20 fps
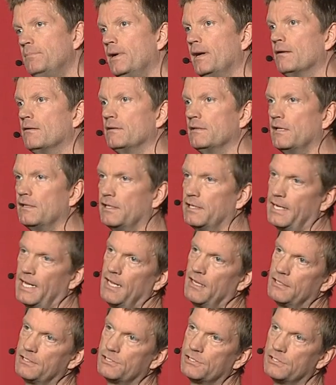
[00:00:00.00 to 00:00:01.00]
parallel
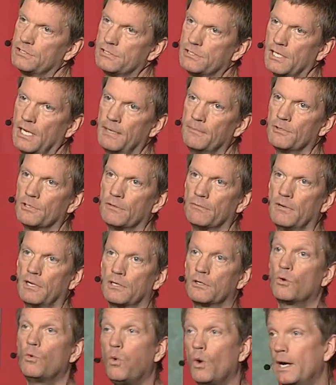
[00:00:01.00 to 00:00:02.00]
analysis, able to
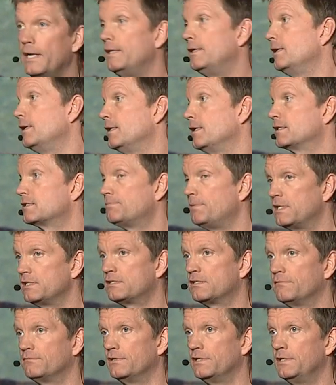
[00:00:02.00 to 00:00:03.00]
run quite
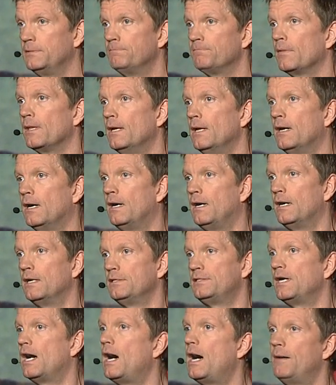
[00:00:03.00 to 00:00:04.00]
inexpensively on
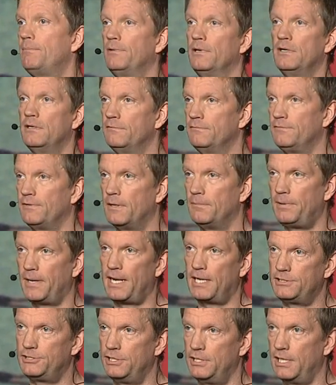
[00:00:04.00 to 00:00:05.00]
top of
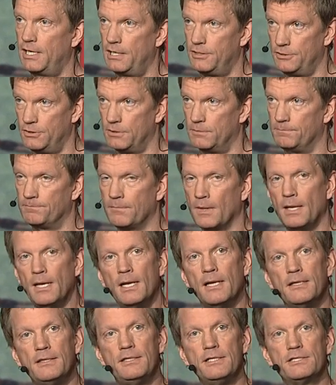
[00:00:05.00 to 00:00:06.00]
Apache Hadoop.
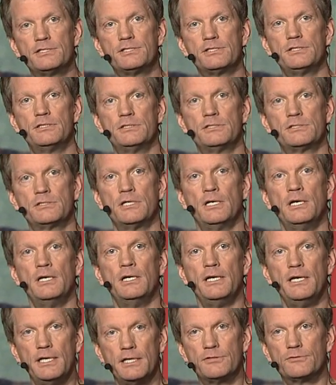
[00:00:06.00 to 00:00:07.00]
This is
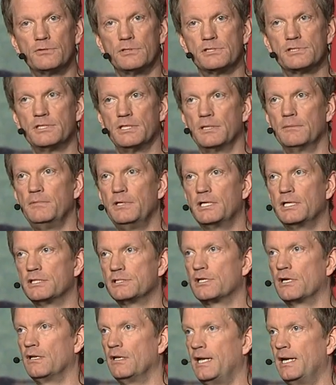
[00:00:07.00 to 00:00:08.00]
interesting
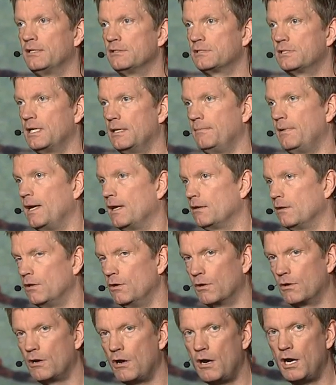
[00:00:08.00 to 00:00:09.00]
because it allows them at
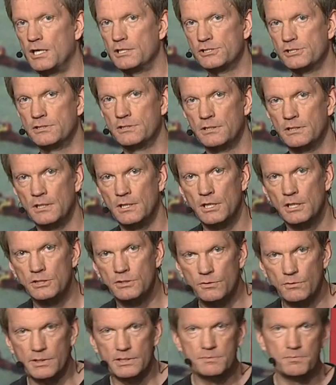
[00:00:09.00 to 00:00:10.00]
low cost
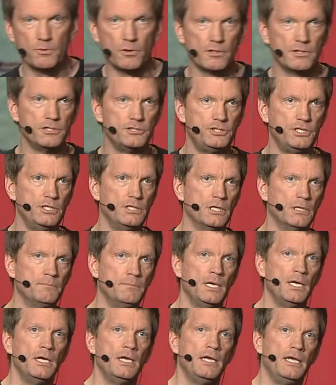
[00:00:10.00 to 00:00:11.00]
to explore the genome.
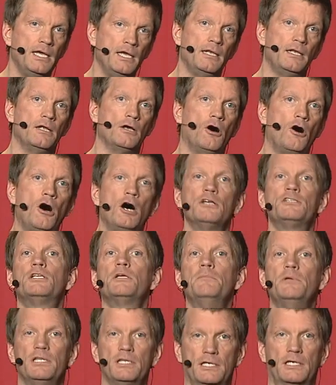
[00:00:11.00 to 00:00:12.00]
It ought
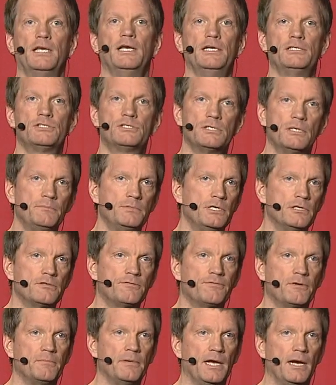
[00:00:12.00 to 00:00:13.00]
to be the case some years
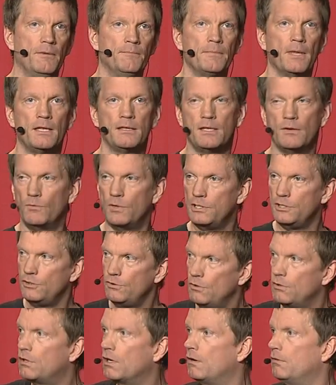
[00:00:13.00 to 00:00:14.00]
from now that when
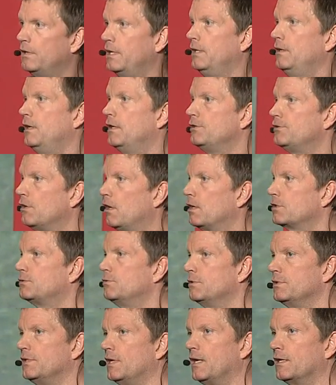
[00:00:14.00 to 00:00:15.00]
you go in and talk
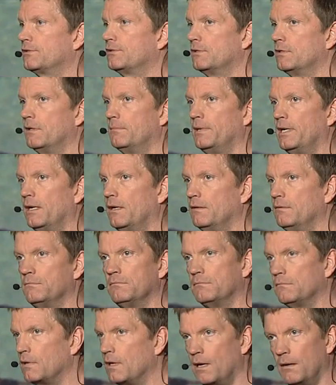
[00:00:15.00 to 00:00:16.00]
to a doctor about
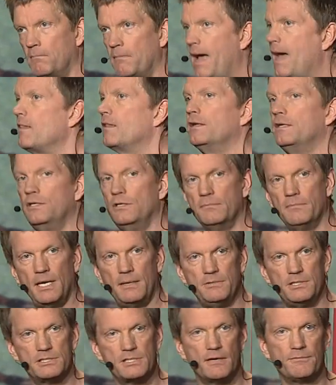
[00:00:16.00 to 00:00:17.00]
a malady you may
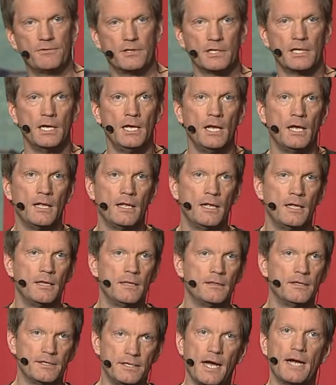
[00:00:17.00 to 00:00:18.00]
be suffering,
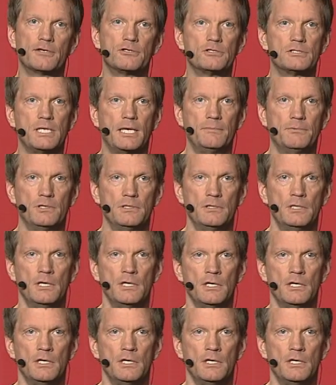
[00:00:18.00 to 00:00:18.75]
the doctor is able